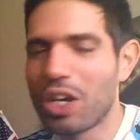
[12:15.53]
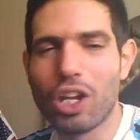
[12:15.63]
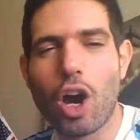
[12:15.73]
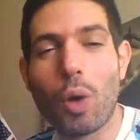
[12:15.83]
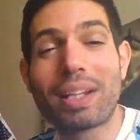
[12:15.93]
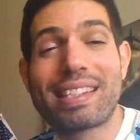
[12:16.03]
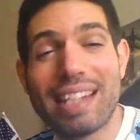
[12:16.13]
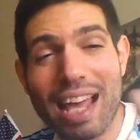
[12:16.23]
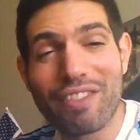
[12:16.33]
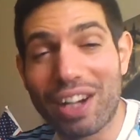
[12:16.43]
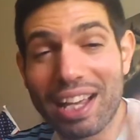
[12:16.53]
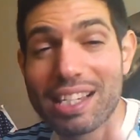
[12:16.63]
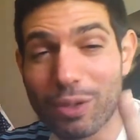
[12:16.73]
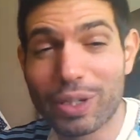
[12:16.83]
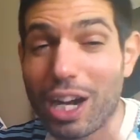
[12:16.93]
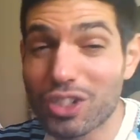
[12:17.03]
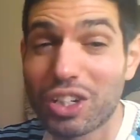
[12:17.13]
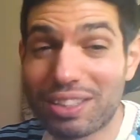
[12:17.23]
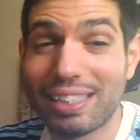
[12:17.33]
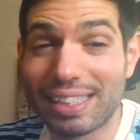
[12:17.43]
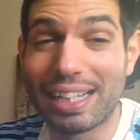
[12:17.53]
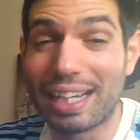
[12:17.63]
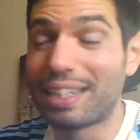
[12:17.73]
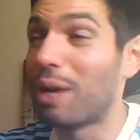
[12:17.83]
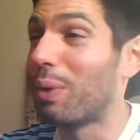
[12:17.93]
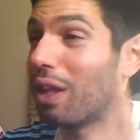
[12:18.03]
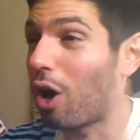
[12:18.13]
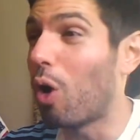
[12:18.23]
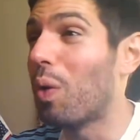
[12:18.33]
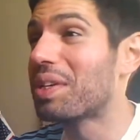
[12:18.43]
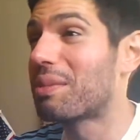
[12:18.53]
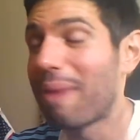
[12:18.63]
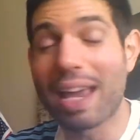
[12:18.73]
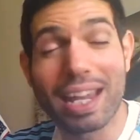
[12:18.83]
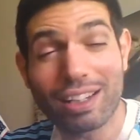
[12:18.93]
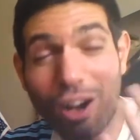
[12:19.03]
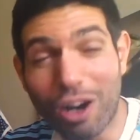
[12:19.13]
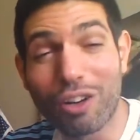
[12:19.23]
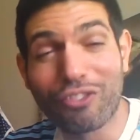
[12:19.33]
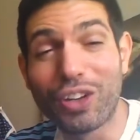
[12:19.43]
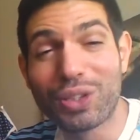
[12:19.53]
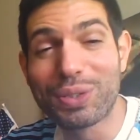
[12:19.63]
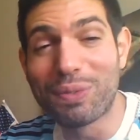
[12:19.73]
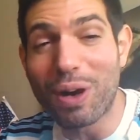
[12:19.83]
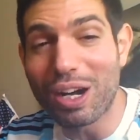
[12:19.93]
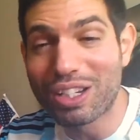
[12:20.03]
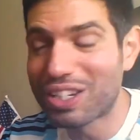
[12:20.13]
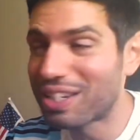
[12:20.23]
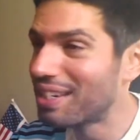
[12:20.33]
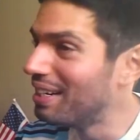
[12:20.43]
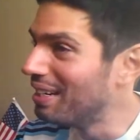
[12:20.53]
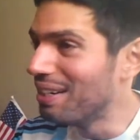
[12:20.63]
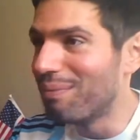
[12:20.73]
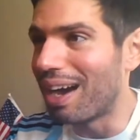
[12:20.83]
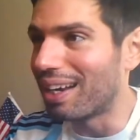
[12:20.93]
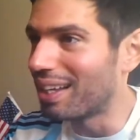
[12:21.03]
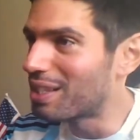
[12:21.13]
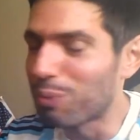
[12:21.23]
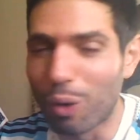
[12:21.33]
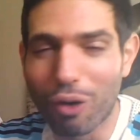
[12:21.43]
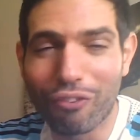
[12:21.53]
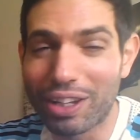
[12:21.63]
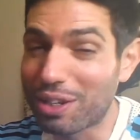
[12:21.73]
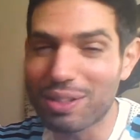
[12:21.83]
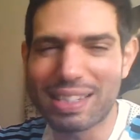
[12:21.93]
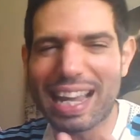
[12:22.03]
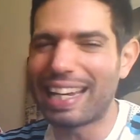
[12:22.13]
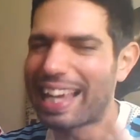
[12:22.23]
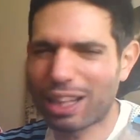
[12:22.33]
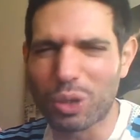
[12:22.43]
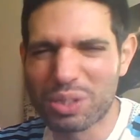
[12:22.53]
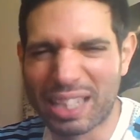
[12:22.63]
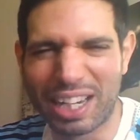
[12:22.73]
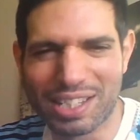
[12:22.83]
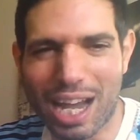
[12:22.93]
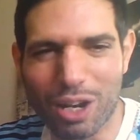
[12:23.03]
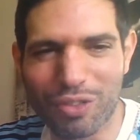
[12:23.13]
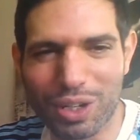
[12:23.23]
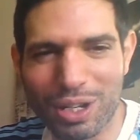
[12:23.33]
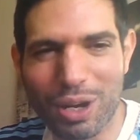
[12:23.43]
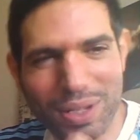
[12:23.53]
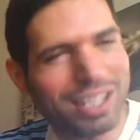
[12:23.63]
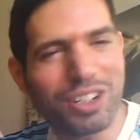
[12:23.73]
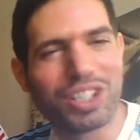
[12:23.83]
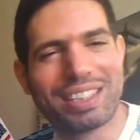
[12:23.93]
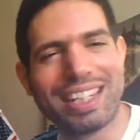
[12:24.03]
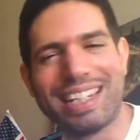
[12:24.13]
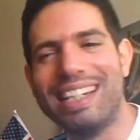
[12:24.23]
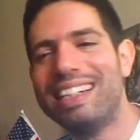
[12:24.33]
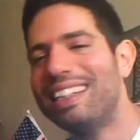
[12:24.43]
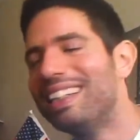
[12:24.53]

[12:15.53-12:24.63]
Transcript: You know, it's never easy with Argentina. They will always make it hard for you to watch but it's worth it. They got to get those tears out of you. You know, it's Argentina.